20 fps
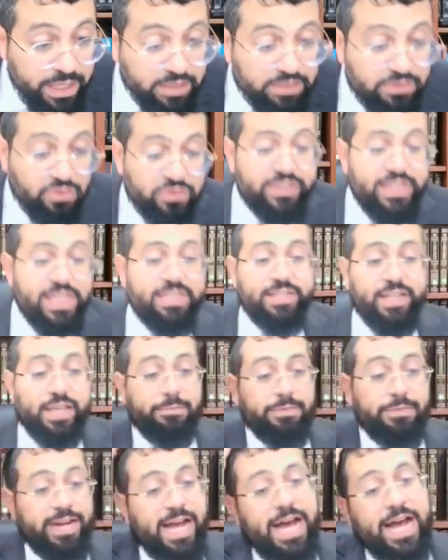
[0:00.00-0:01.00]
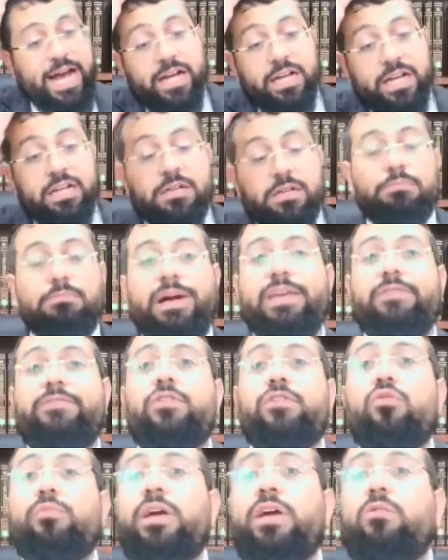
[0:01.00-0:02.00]
So says the Gemara, my
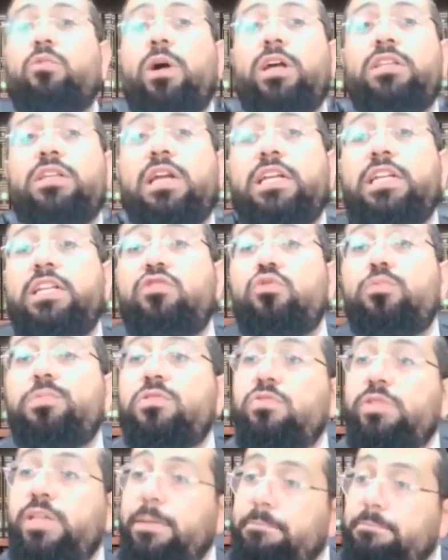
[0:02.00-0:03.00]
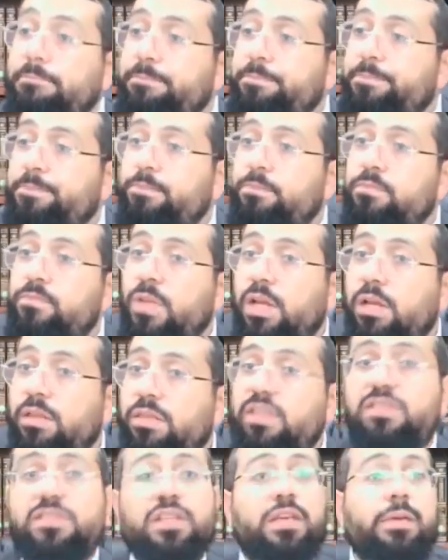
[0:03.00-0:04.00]
Omer, why did I need two psukim?
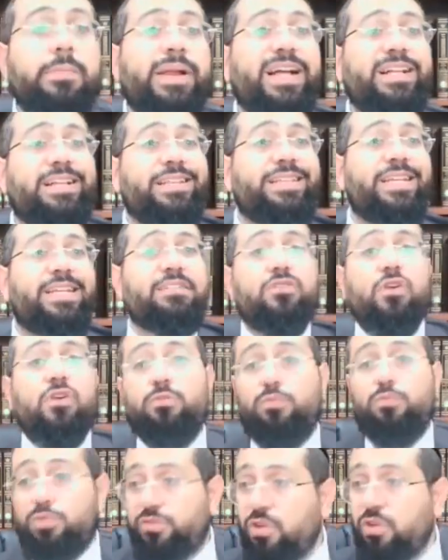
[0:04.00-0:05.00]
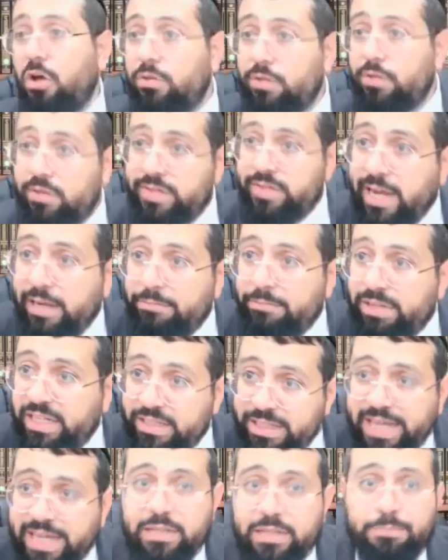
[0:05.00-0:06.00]
This the Gemara does almost all the time,
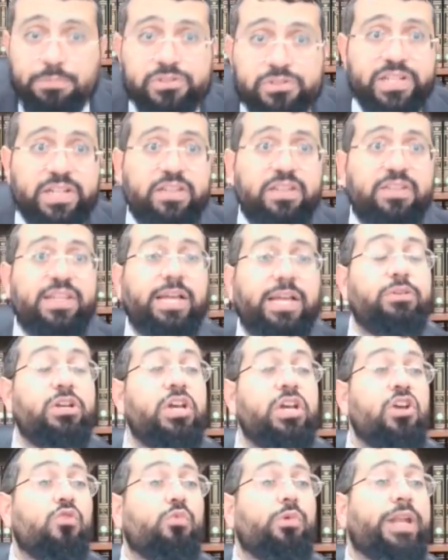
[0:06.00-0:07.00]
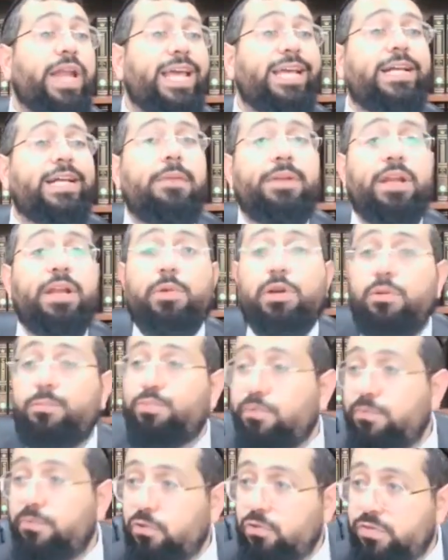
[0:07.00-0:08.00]
meaning 90% of the time. When I come and I want to
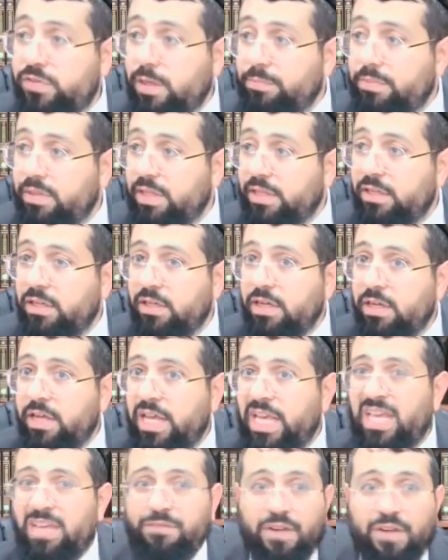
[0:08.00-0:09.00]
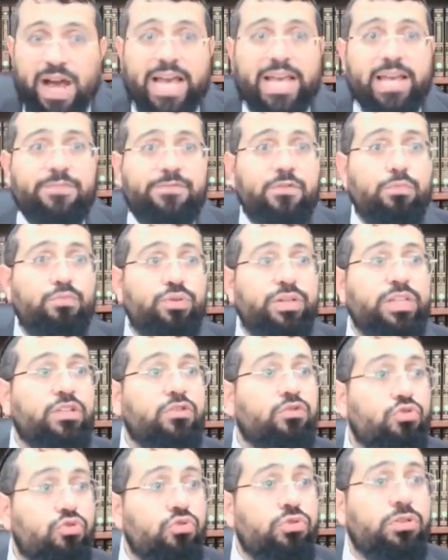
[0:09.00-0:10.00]
prove to you something, if I have to bring
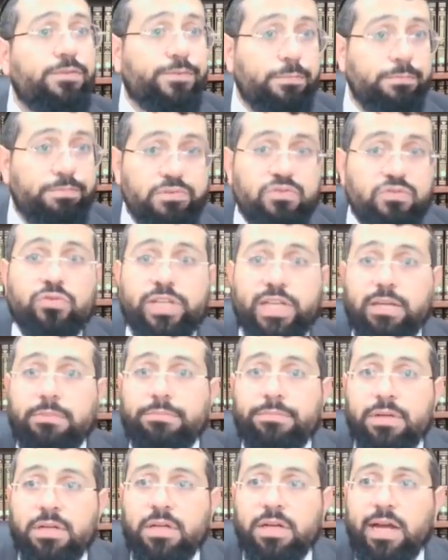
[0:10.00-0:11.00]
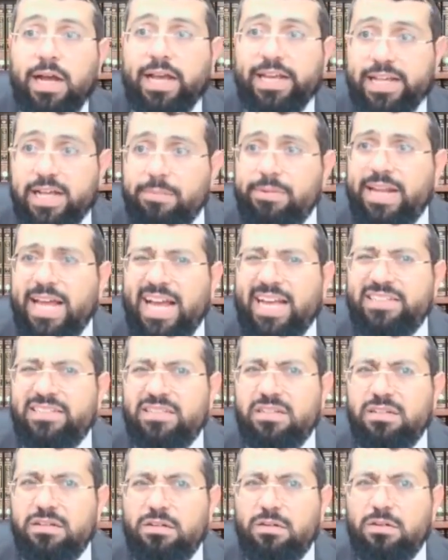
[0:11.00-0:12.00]
you two different psukim, I come and
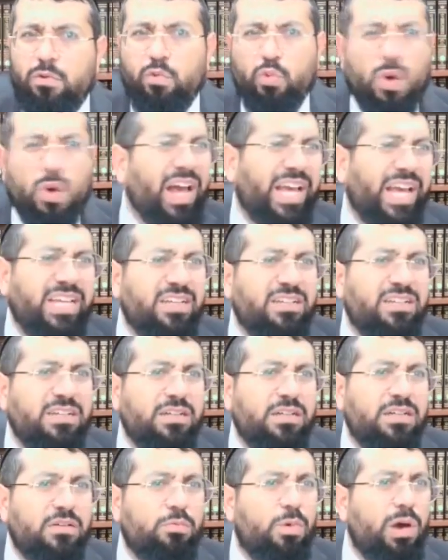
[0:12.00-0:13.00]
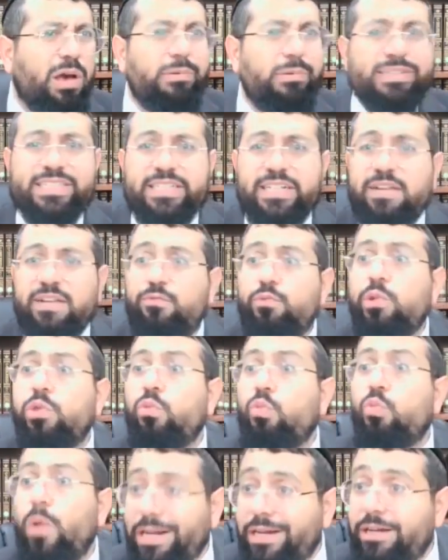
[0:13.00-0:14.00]
ask, mm. why? Why was it enough
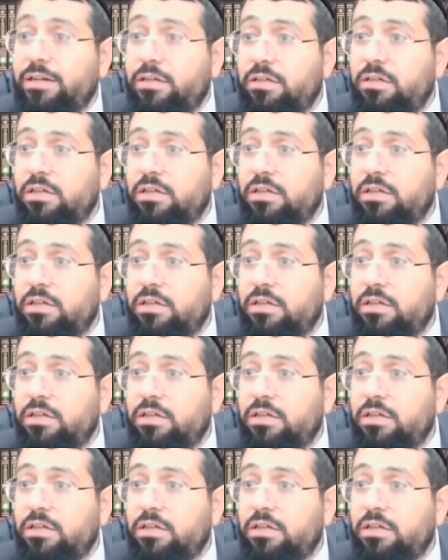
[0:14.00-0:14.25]
with one?